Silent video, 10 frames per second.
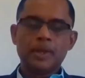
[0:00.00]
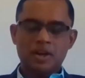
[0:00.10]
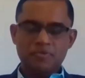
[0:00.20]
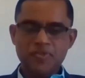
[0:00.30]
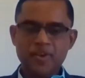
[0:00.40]

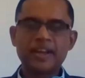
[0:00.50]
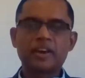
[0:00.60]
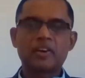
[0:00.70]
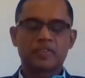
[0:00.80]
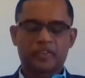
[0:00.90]
a friendly
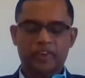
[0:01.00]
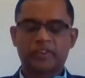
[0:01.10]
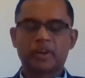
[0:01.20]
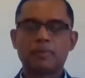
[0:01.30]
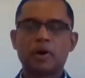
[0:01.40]

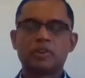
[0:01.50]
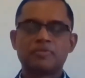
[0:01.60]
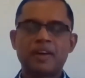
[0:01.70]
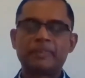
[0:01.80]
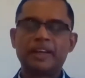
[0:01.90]
conversation about the
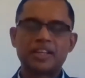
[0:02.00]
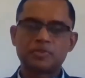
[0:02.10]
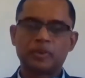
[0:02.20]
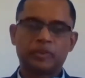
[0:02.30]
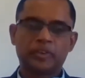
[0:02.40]
family's
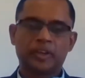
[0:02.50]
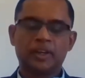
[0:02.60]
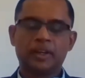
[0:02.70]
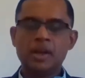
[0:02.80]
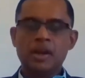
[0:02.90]

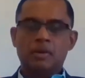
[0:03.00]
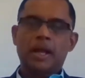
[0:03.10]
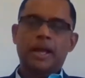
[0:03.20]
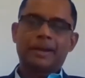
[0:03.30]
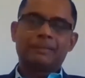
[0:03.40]
future,
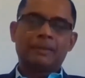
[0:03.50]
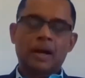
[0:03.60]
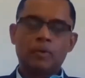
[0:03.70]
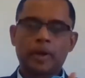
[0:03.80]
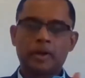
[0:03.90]
like
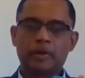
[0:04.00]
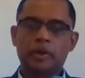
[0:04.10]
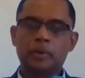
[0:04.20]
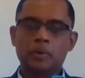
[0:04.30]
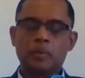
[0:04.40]
how can they
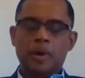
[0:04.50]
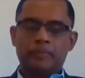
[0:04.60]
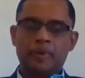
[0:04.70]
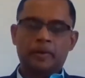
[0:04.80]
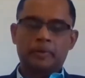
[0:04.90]
do, what
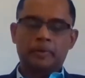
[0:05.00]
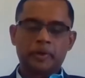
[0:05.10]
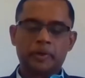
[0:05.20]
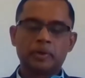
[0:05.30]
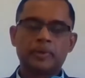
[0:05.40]
we are
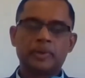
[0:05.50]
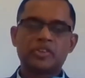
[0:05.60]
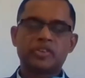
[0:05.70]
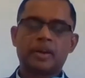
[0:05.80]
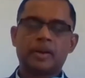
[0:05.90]
to do with the
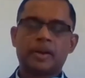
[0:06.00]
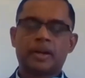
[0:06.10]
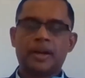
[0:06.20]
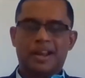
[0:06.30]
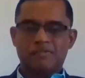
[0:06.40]

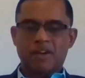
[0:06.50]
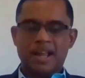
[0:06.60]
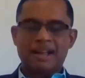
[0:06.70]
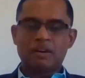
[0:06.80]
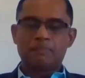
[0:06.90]
children, and what
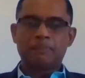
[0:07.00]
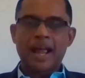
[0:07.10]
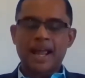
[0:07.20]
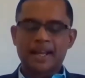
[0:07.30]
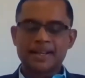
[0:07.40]
our
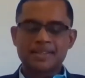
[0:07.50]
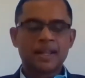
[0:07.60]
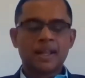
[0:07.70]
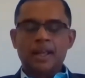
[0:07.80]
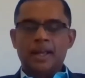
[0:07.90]
plans.
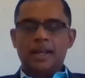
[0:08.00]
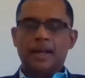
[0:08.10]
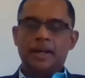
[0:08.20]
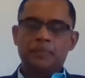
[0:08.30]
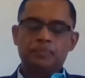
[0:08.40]

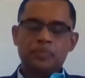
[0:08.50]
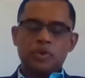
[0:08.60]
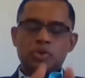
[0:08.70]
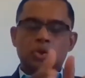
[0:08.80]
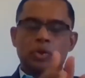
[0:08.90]
Uh,
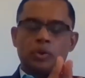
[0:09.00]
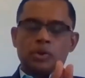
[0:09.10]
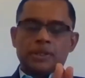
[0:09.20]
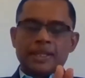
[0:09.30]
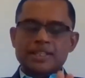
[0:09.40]
so
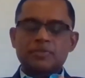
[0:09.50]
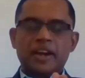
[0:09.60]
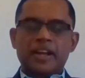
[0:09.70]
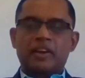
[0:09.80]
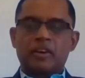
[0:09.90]
this
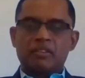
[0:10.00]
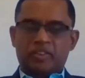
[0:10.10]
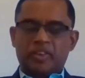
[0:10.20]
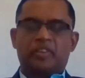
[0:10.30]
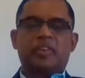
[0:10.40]
friendly
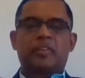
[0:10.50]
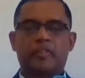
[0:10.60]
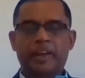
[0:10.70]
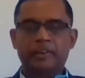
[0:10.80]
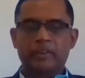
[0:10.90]
conversation
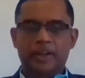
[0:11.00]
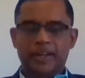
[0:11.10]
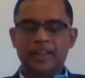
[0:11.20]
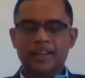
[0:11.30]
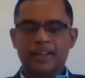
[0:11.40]

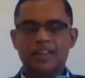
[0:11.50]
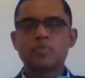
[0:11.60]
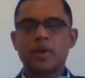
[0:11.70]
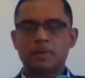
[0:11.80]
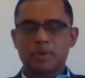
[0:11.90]
regularly is
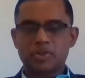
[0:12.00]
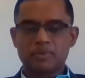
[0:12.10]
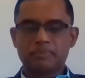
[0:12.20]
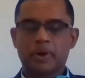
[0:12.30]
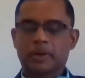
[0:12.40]
very much
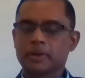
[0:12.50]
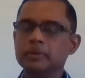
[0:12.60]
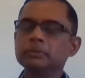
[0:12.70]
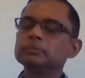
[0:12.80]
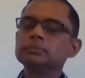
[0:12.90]
important
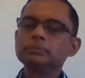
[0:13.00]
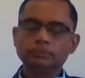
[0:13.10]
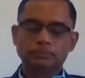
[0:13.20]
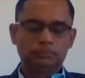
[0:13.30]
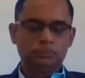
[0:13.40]

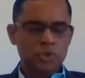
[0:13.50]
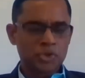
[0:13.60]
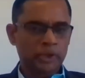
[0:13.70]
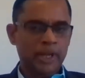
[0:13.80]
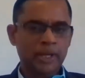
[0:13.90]

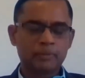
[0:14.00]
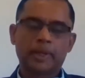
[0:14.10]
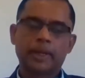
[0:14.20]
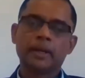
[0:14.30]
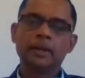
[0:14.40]
so that we
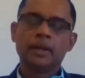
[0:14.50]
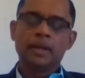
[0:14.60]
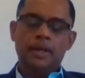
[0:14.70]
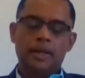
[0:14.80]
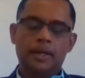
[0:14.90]
can
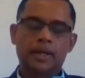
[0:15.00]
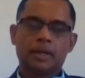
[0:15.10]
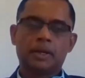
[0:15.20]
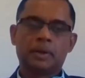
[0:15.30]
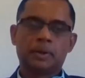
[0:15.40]

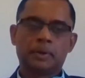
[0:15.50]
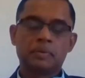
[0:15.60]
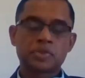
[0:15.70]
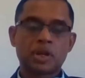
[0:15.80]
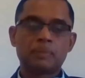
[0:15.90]
uh,
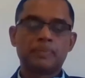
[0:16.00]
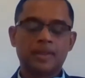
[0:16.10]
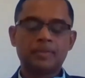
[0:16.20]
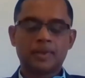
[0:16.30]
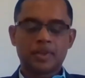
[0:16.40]
stop
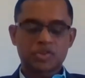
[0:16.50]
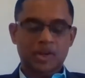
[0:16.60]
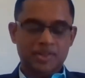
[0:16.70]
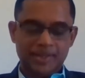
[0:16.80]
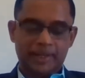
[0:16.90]
these
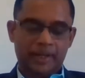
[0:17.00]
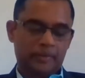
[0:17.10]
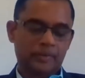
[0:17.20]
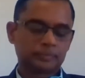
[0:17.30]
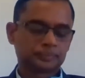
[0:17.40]
stress signals.